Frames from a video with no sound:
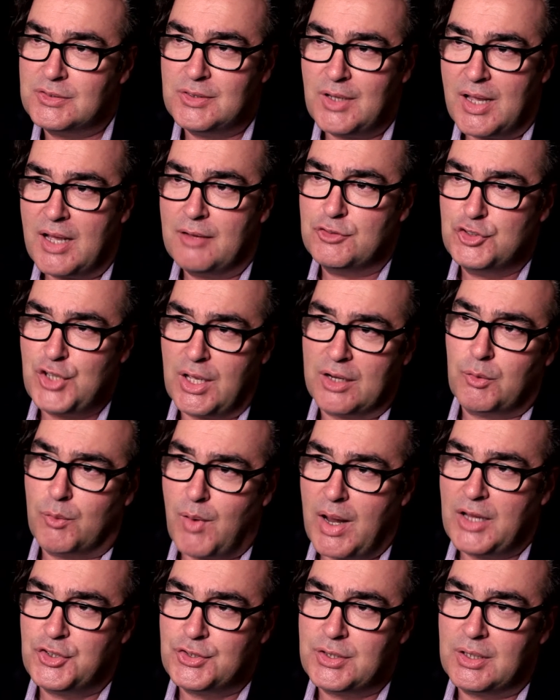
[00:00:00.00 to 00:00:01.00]
and you have
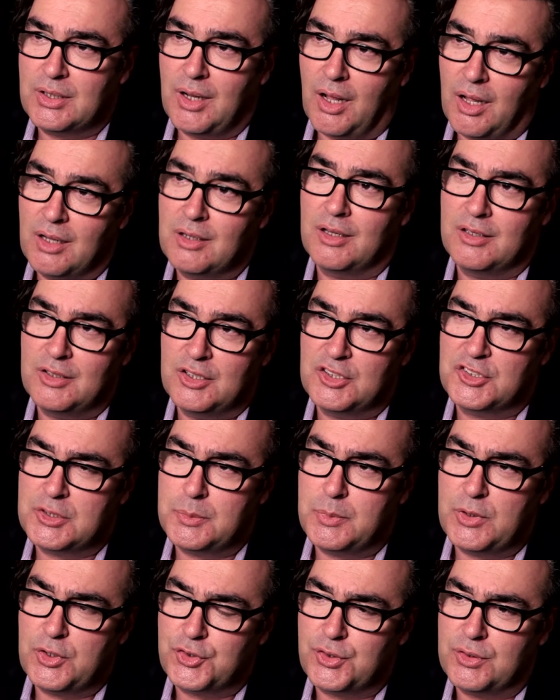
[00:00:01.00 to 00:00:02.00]
generation on the
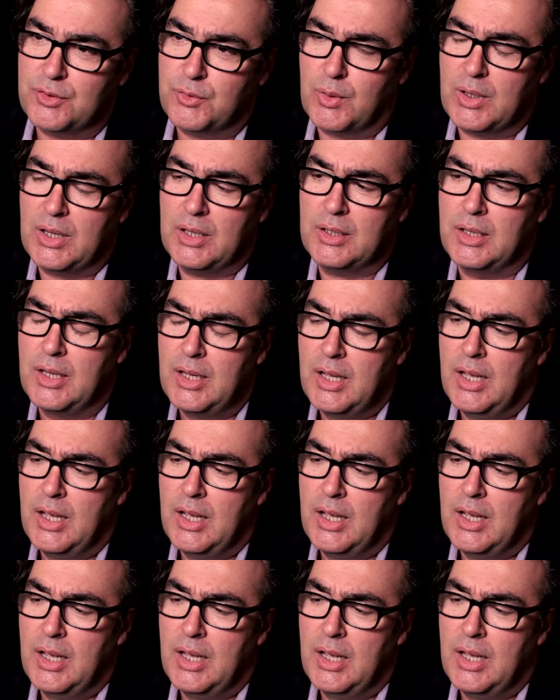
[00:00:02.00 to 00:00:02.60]
distribution grid.